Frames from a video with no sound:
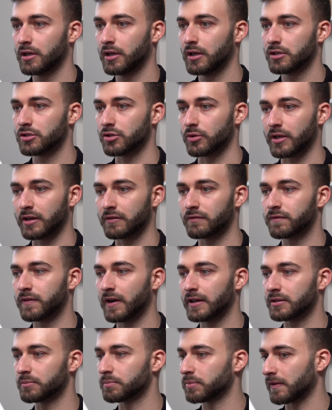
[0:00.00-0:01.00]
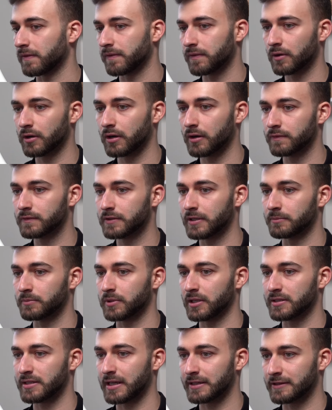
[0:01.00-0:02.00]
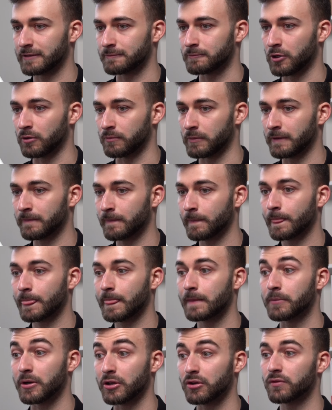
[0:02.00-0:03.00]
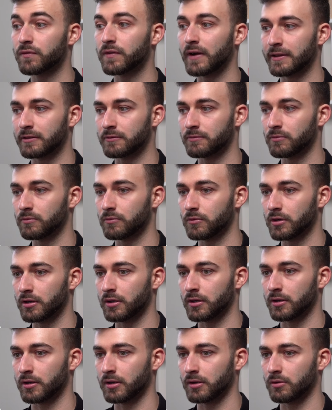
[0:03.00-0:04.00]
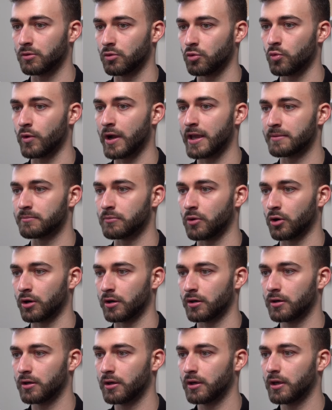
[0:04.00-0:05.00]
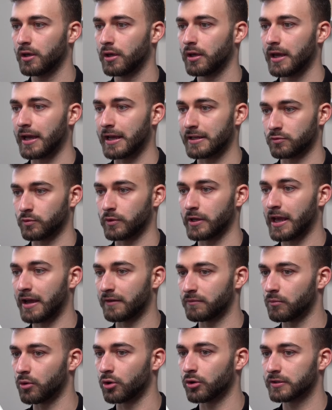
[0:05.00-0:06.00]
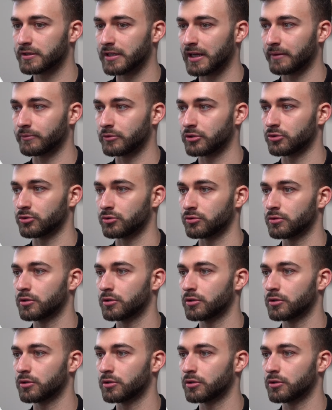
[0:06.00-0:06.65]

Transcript: So you can find a plethora of templates at the moment, but you'll find way more as we have more time to